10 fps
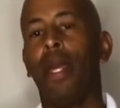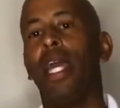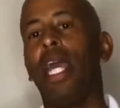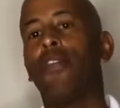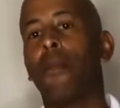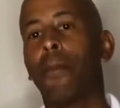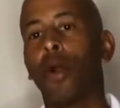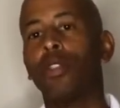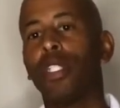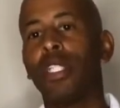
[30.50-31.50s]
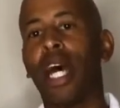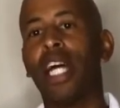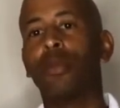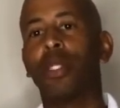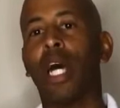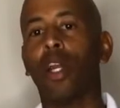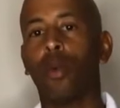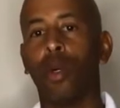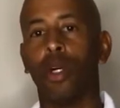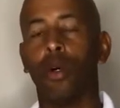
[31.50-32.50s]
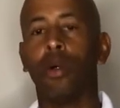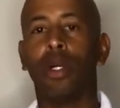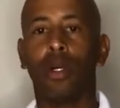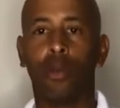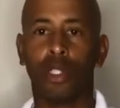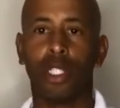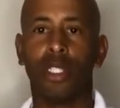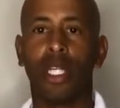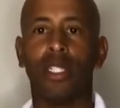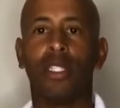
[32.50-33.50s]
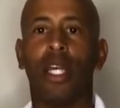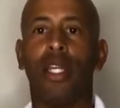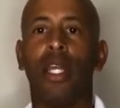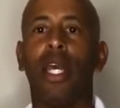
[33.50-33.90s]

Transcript: If a person dies without a will, which is intestate,